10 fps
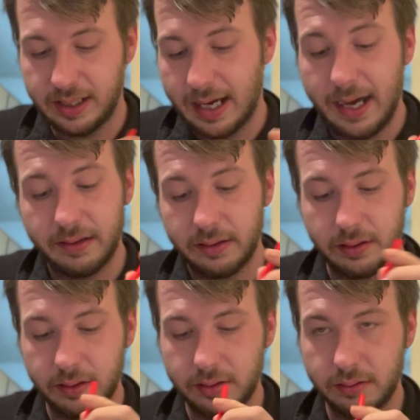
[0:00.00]
gotta.
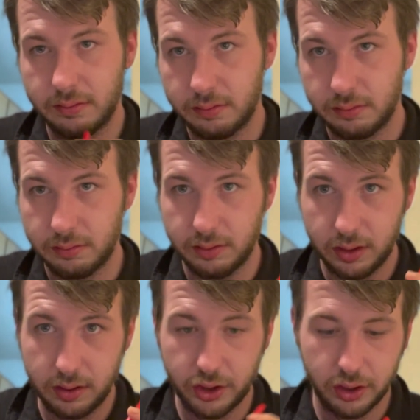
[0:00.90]

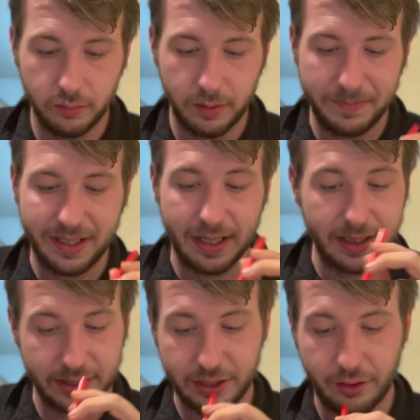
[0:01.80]
Sure would be
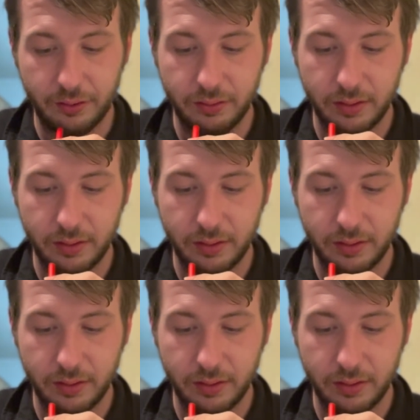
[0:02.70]
nice though.